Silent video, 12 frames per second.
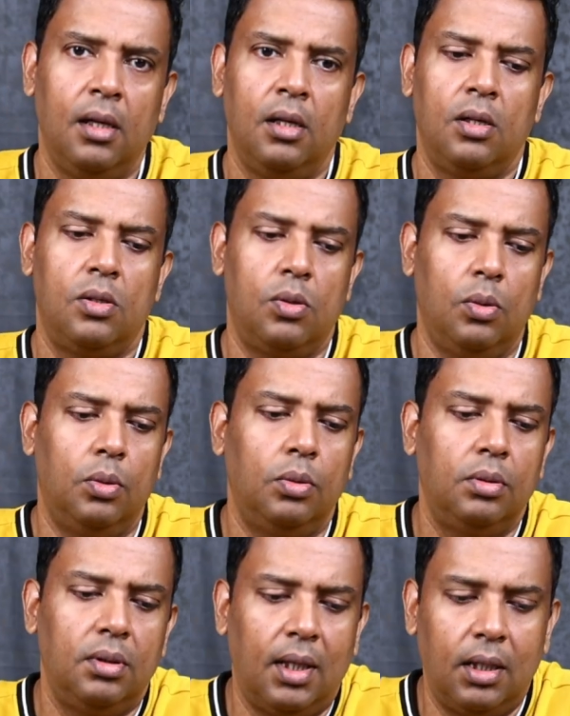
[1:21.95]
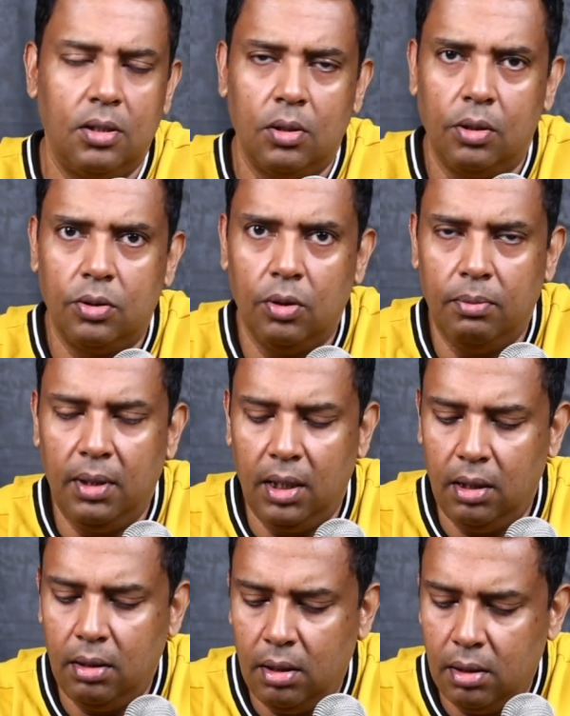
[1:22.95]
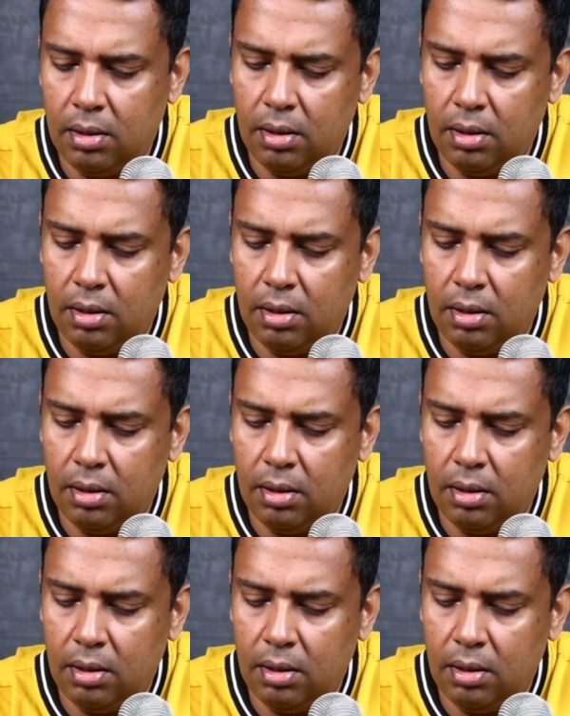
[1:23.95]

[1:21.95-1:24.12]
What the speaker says: So that has also been